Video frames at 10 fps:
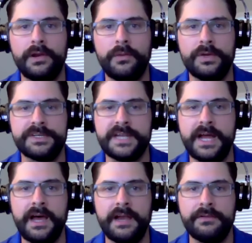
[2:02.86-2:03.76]
and what's
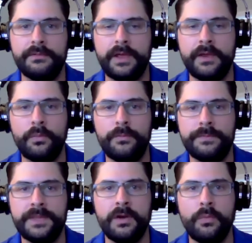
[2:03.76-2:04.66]
not, and
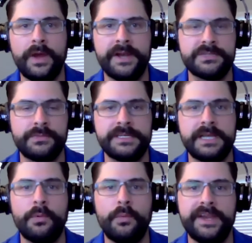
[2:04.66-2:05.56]
when is the right
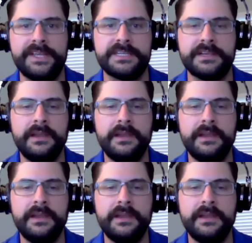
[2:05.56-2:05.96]
time and when isn't.